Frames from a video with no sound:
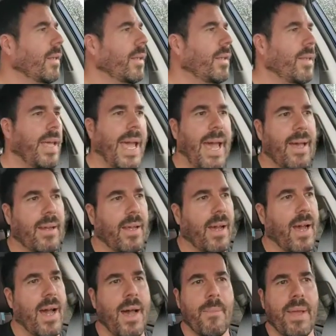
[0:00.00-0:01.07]
in that
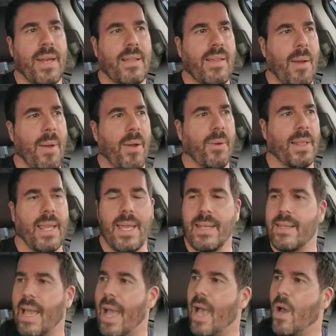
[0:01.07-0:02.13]
anytime I would lay
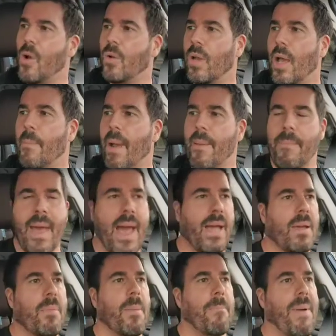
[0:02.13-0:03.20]
down on my
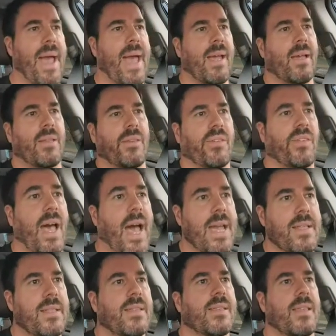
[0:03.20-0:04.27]
back, I'm a back and
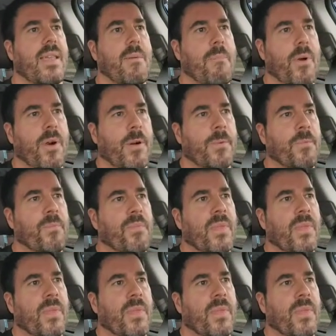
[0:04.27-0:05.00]
side sleeper,